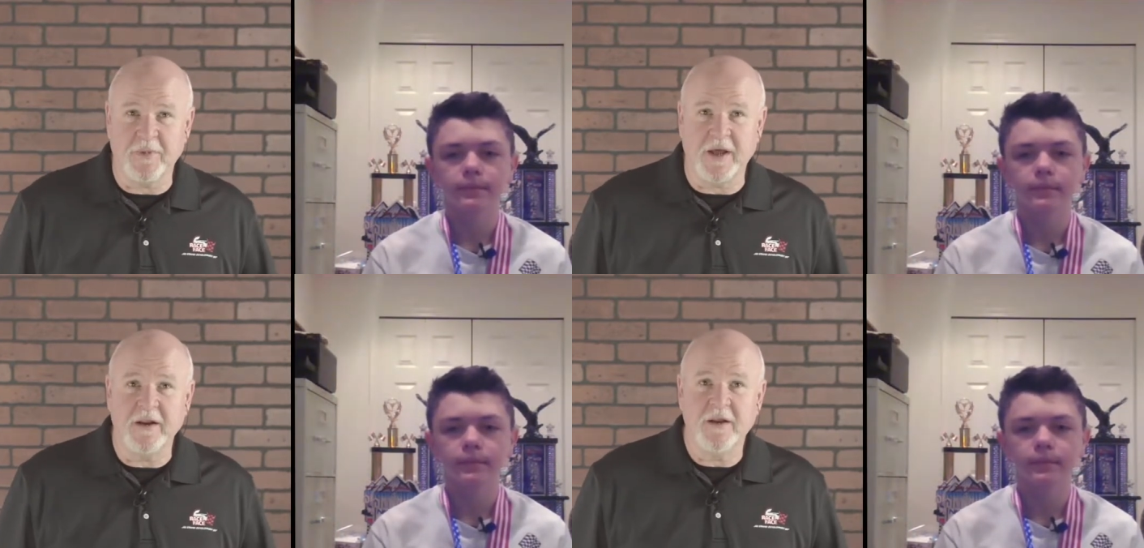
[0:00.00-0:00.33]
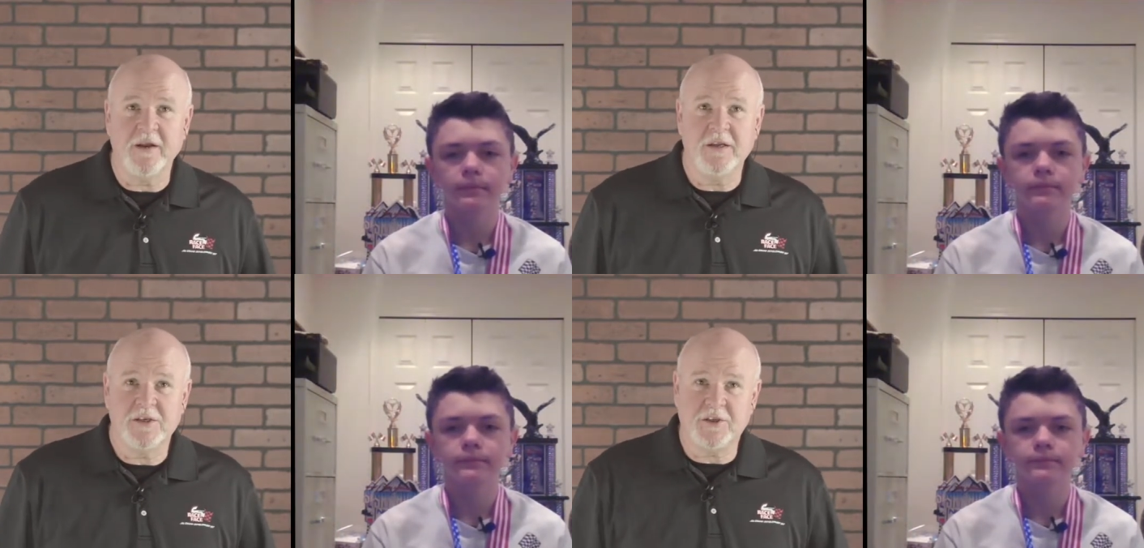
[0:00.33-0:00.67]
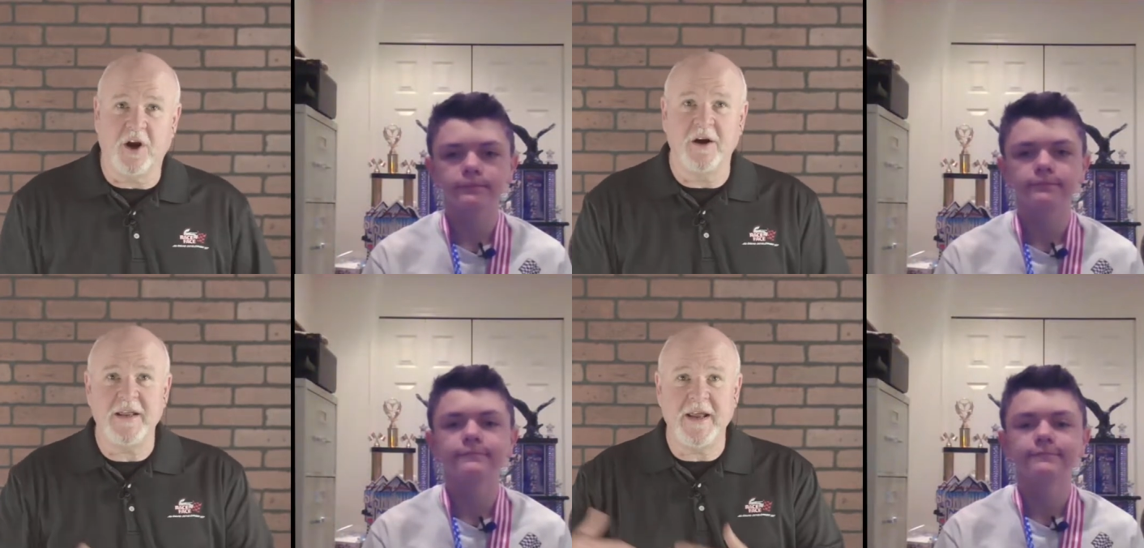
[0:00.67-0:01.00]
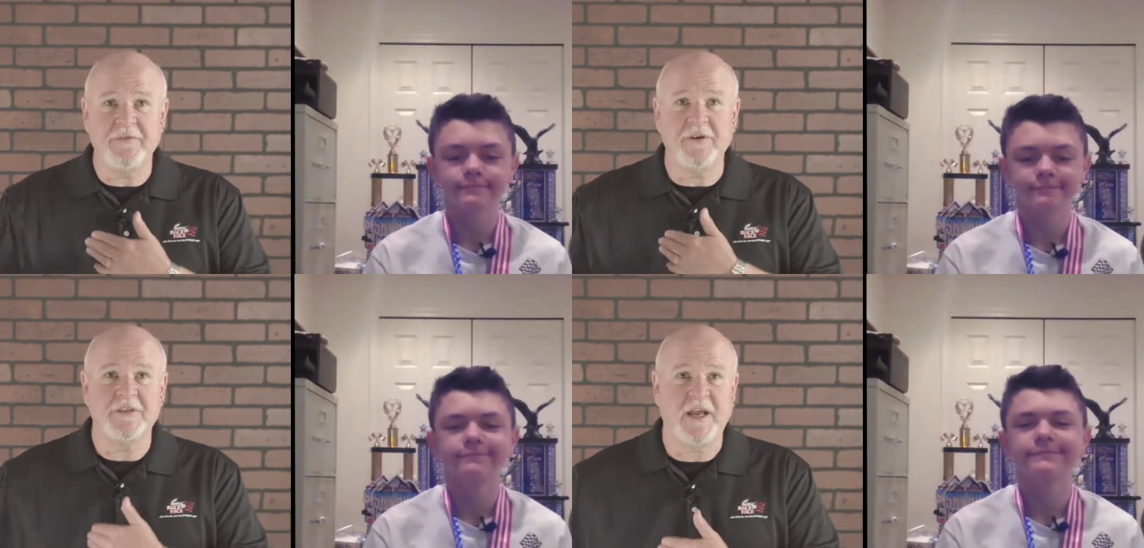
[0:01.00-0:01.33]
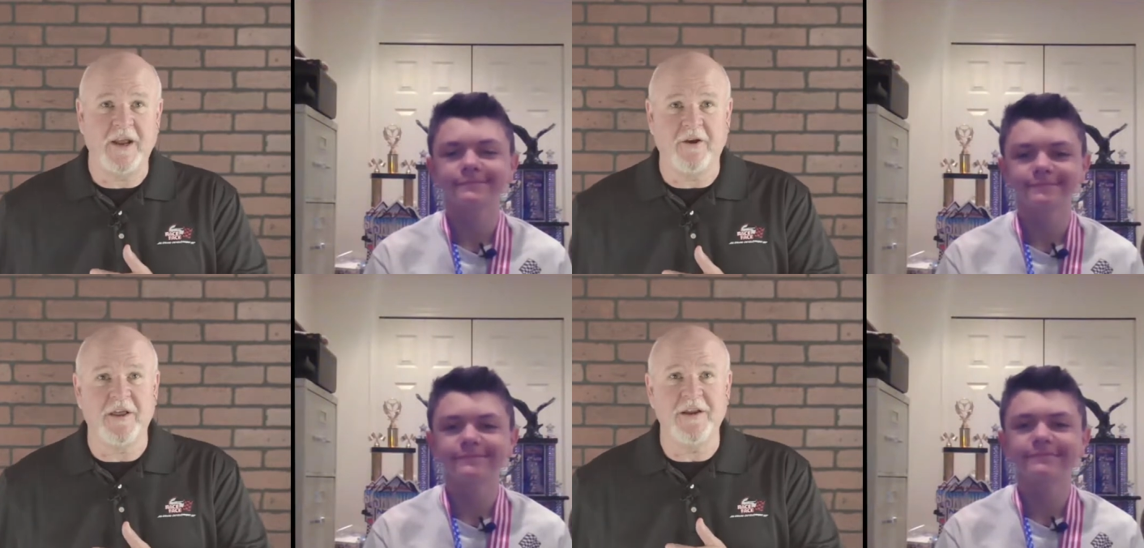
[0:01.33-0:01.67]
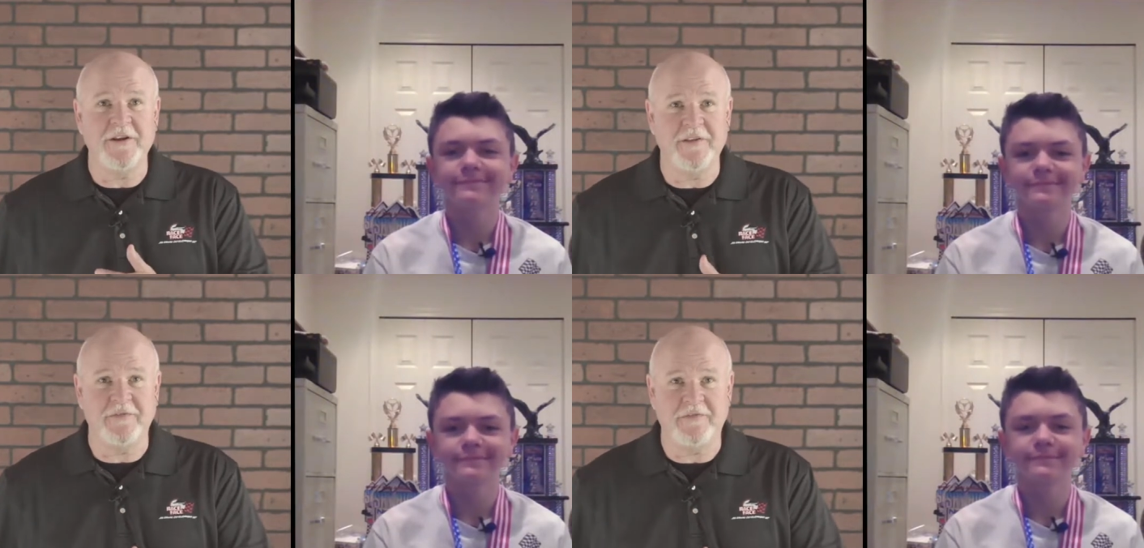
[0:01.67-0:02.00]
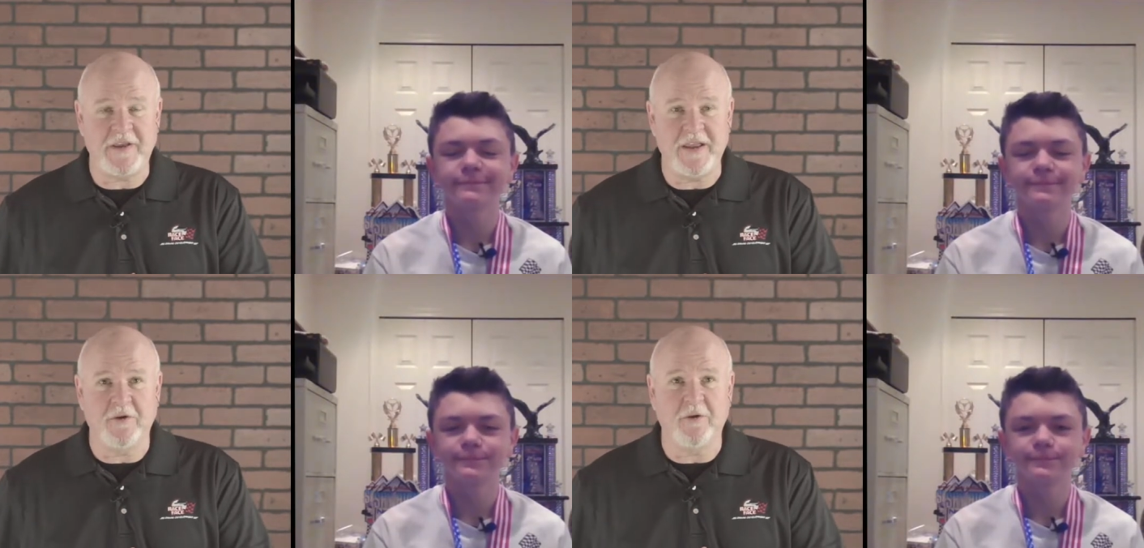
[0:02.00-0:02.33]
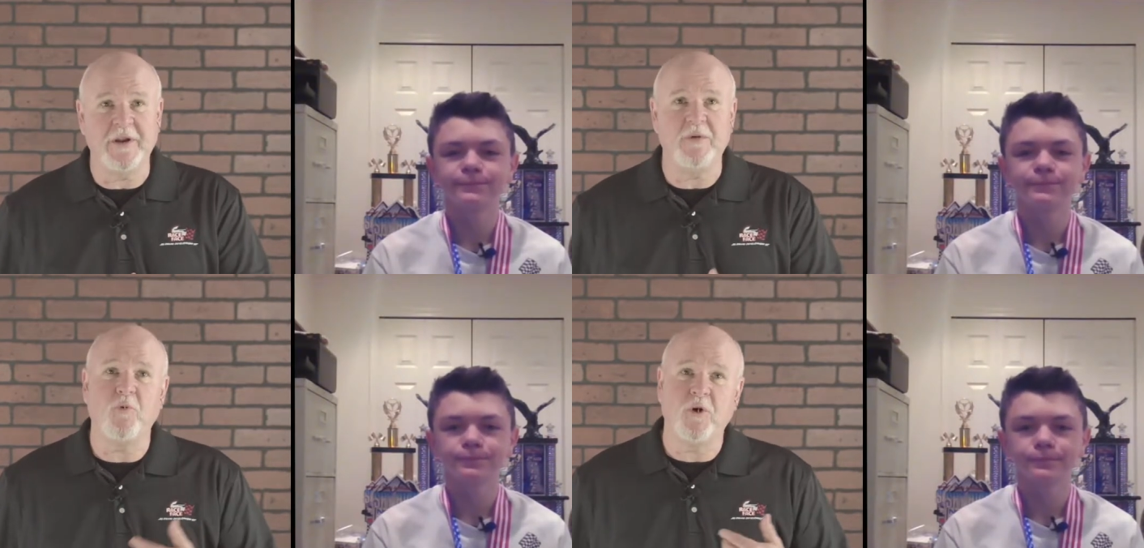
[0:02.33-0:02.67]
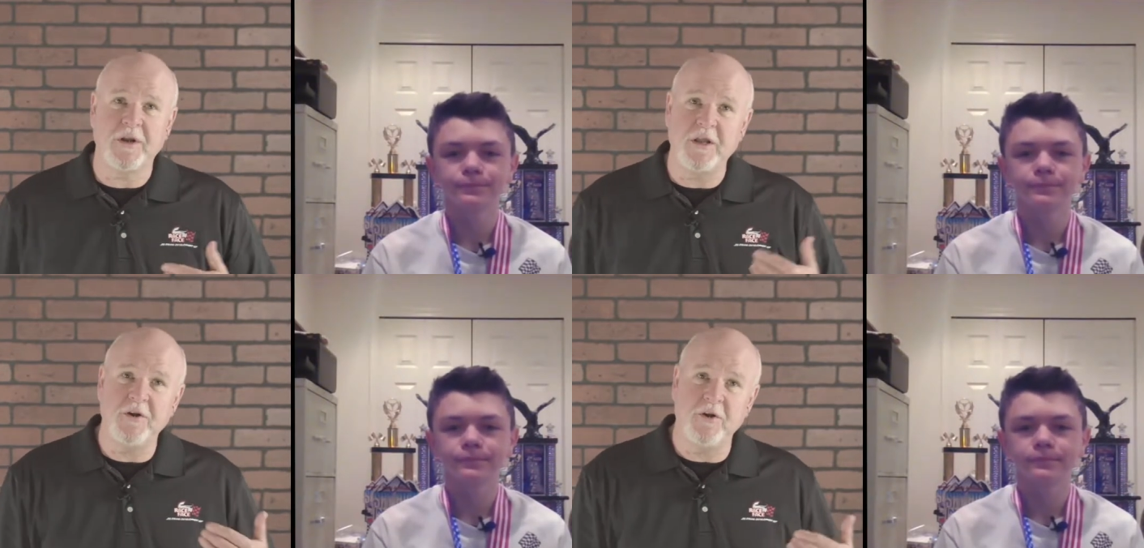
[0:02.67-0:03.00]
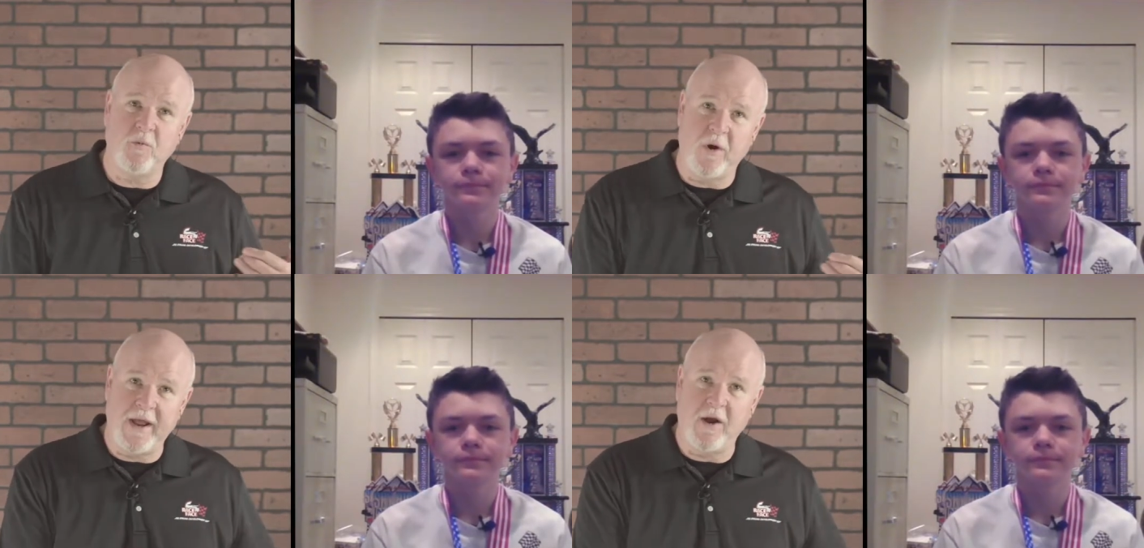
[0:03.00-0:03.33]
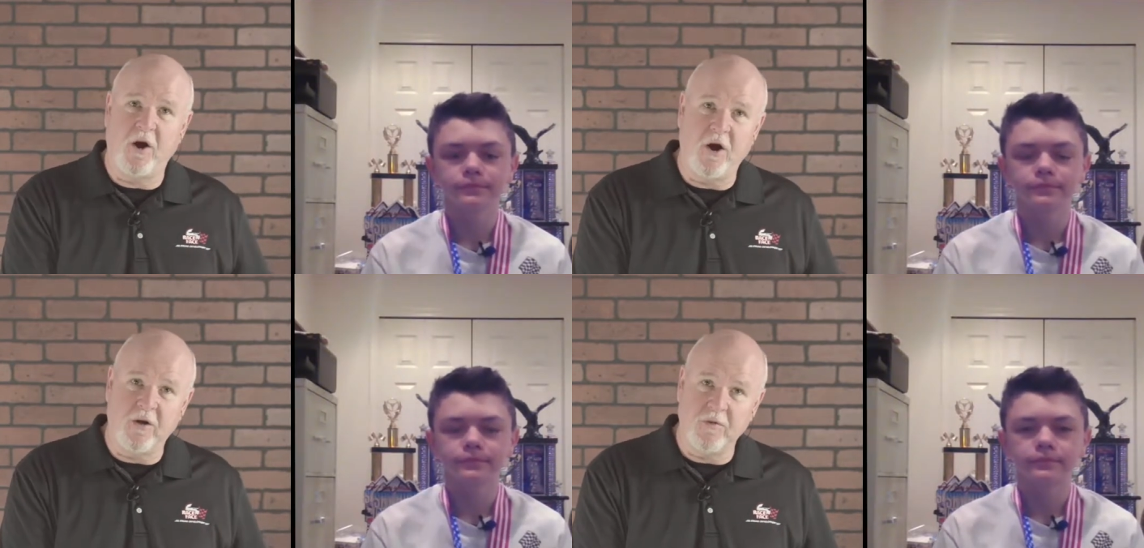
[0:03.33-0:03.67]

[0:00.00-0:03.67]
Speaker 1: But starting at the tail end of the field and working your way all the